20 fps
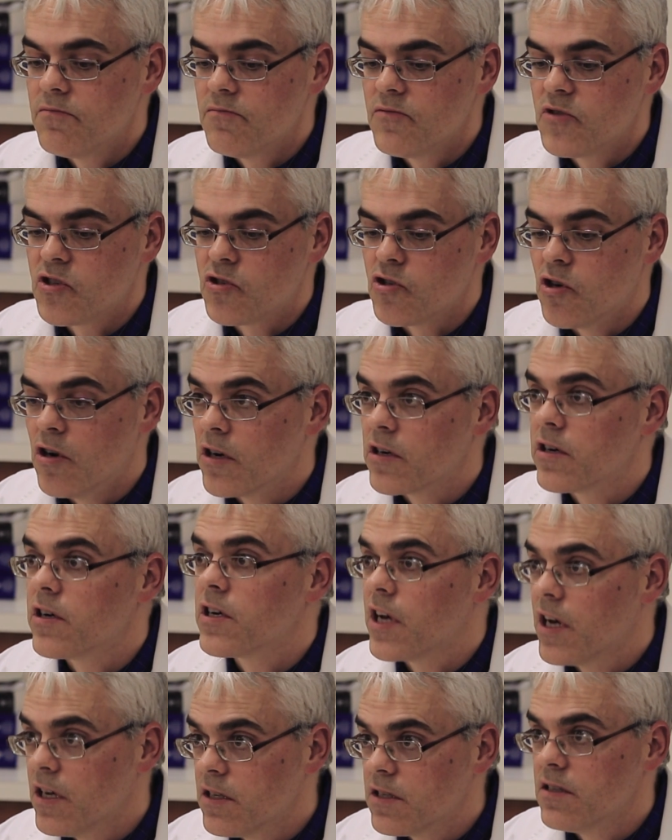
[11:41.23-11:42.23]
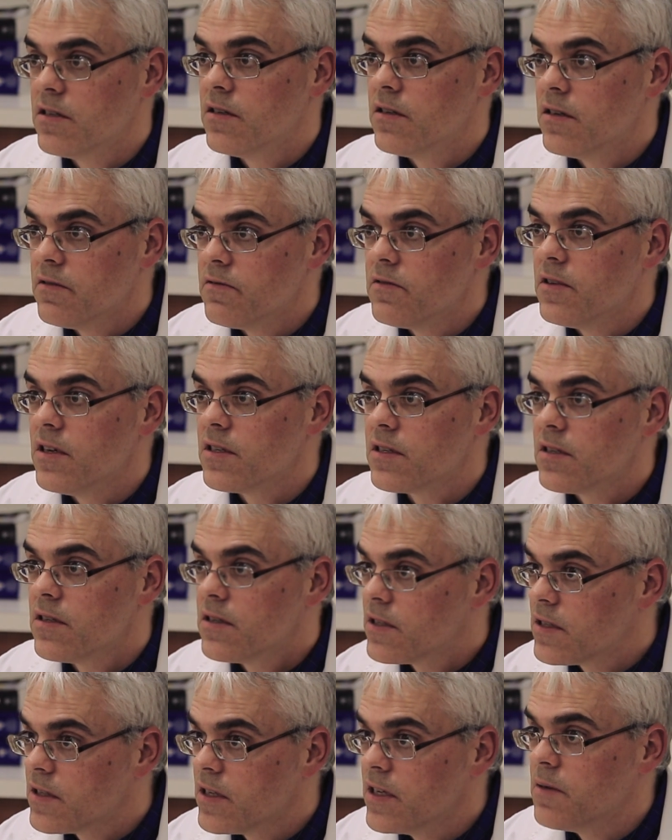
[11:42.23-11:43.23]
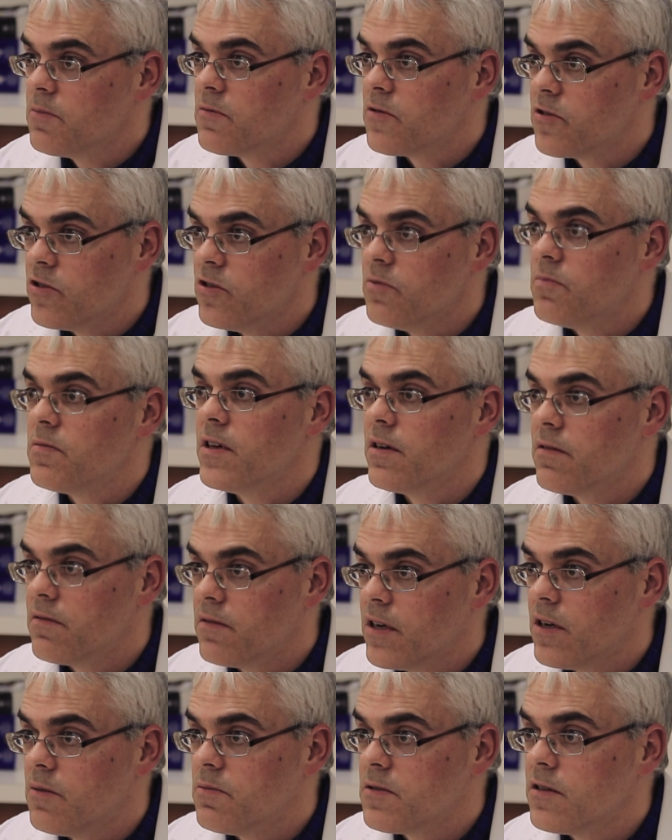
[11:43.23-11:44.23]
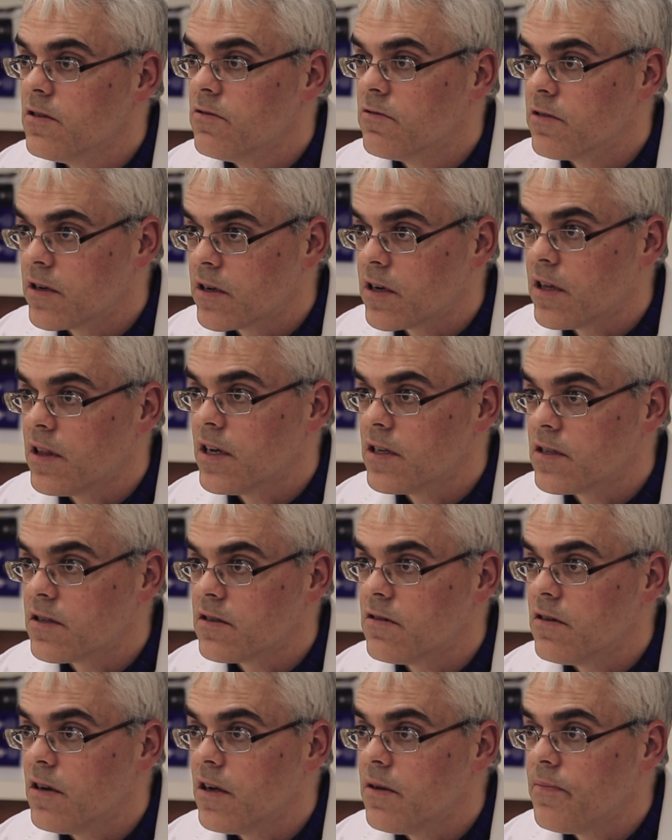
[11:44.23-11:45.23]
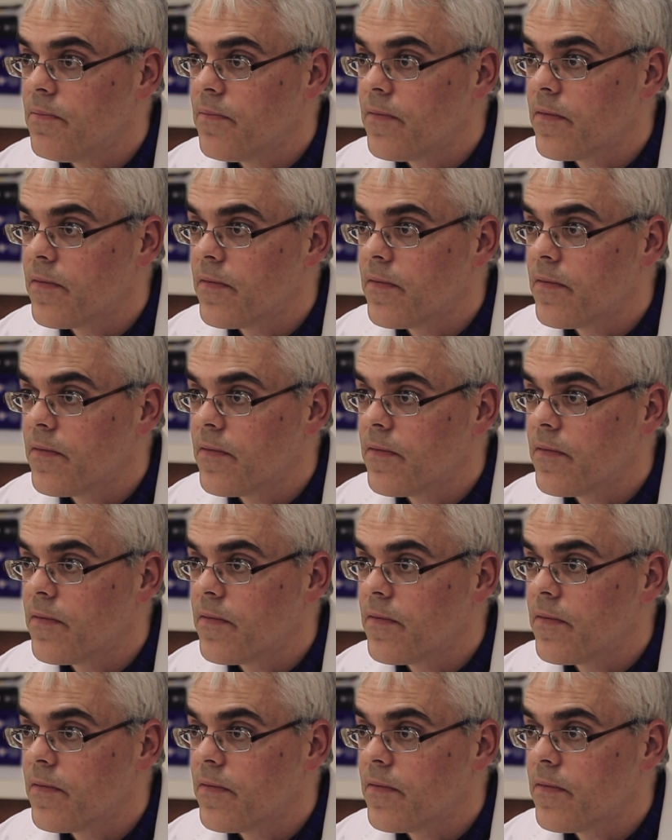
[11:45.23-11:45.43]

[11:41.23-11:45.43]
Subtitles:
stronger cousin of this in the same group that helps lower cholesterol.